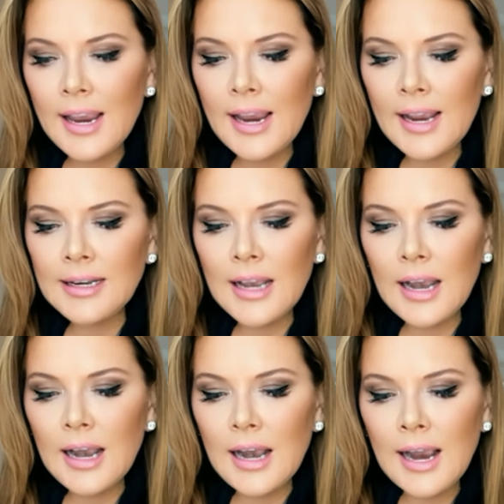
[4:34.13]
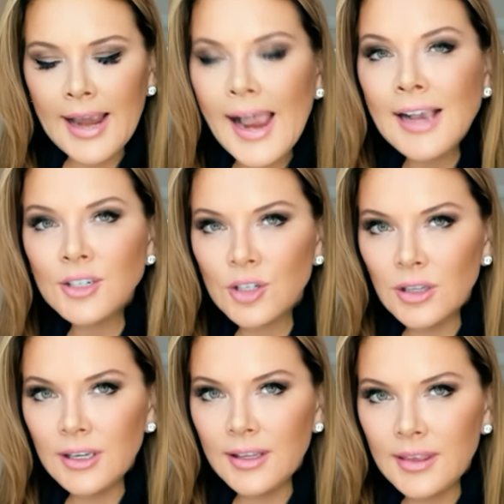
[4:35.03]
And I
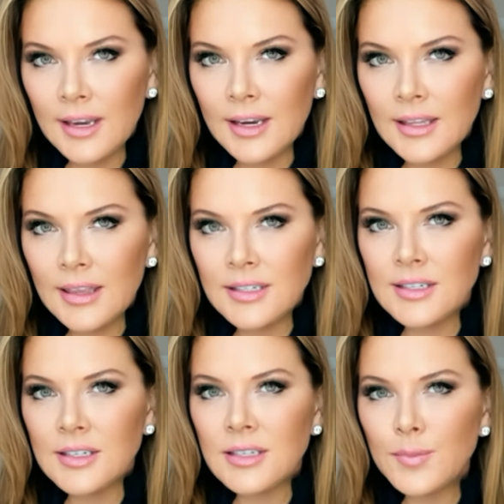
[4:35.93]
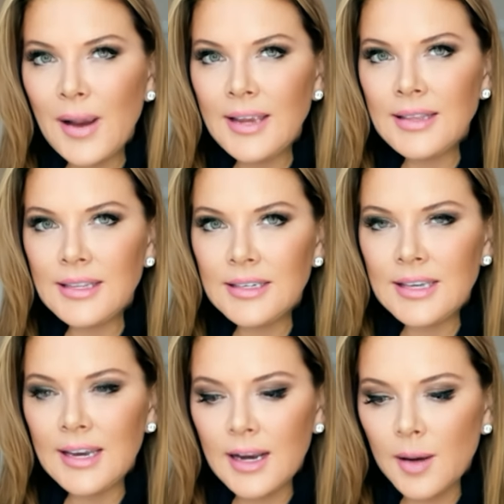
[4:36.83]
actually think that despite these
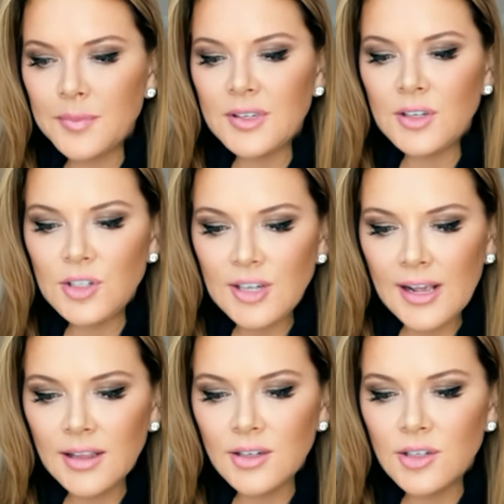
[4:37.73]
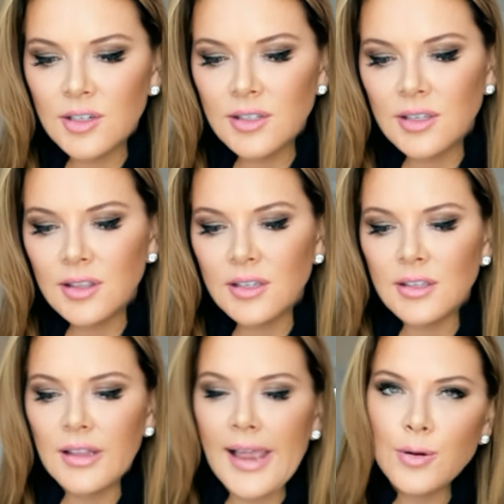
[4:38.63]
hiccups and challenges and this
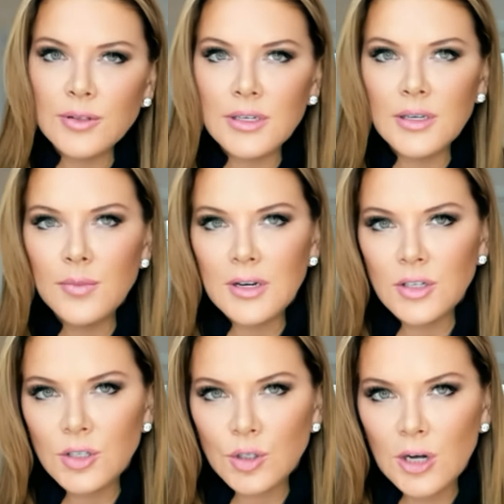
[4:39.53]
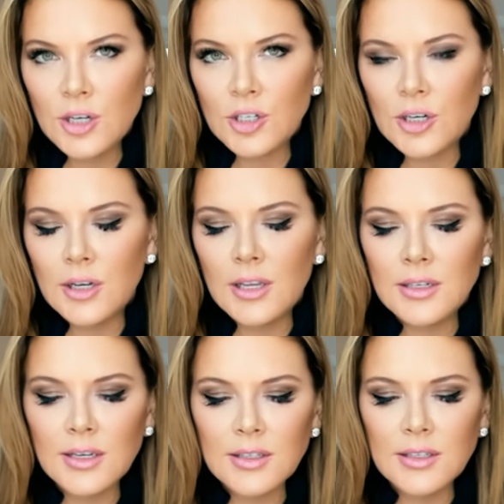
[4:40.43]
lousy administration that
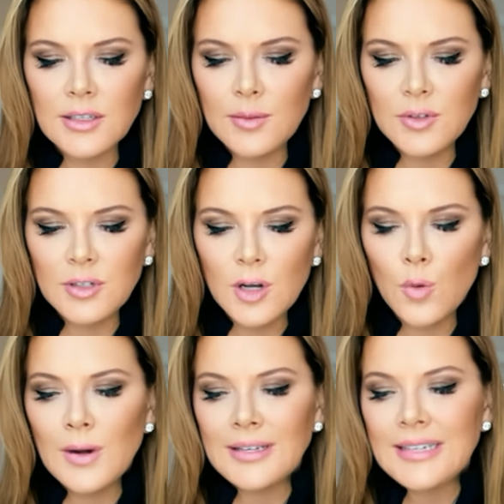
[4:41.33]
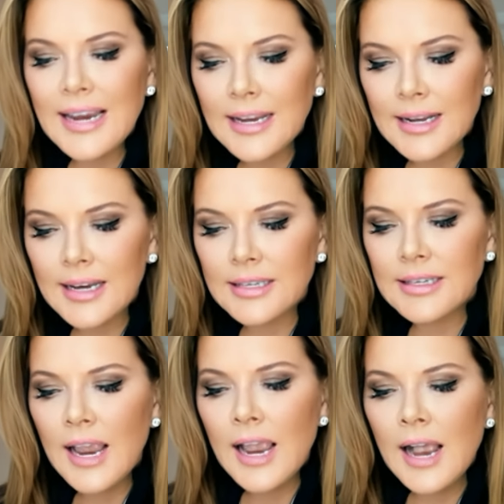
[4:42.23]
doesn't seem to know what day it is,
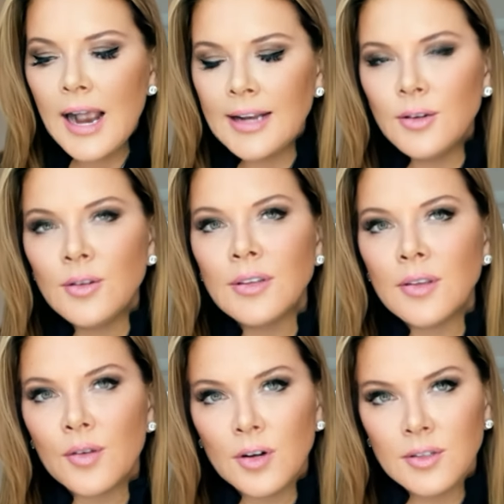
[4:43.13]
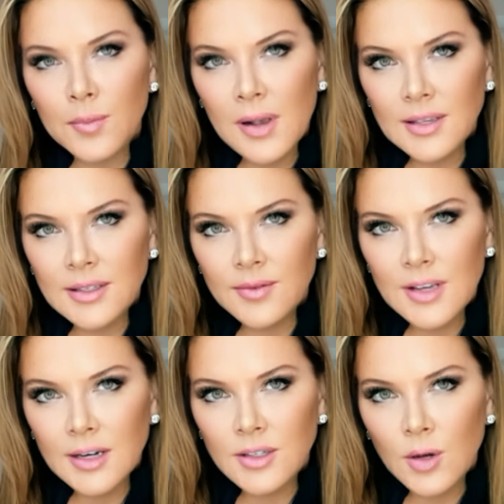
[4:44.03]
I do think that there are some positive
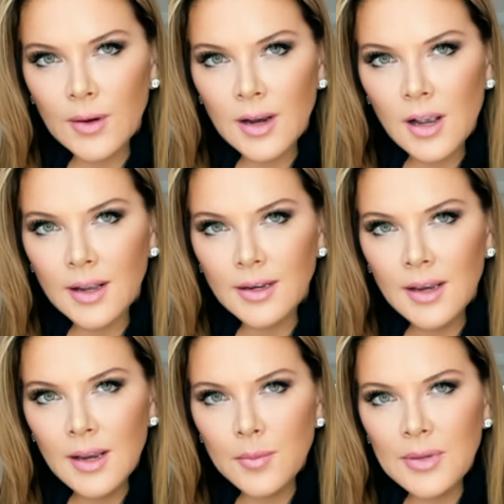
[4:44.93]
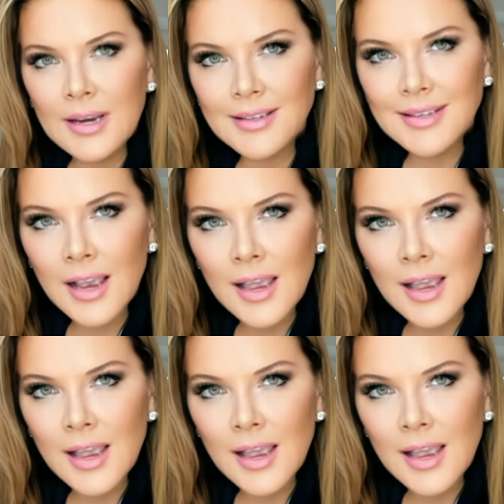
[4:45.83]
signs going on, because